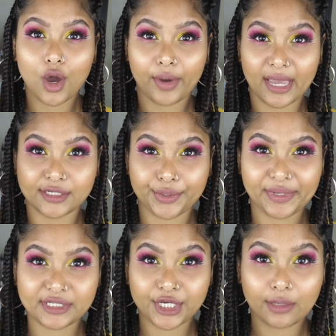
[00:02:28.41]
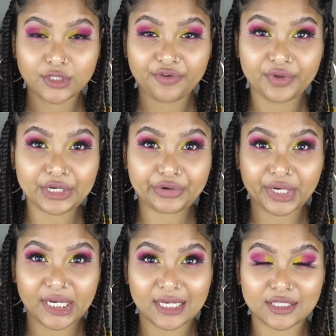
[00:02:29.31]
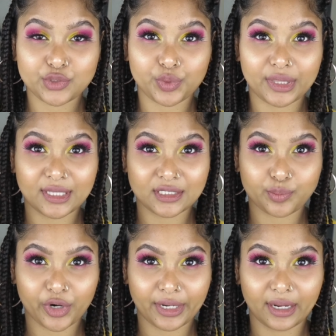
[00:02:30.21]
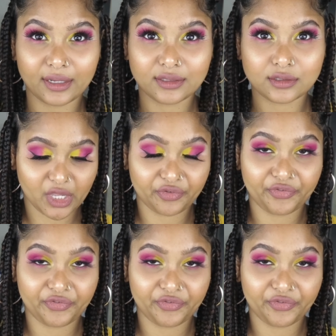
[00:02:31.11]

Okay, so in terms of ingredients with this product,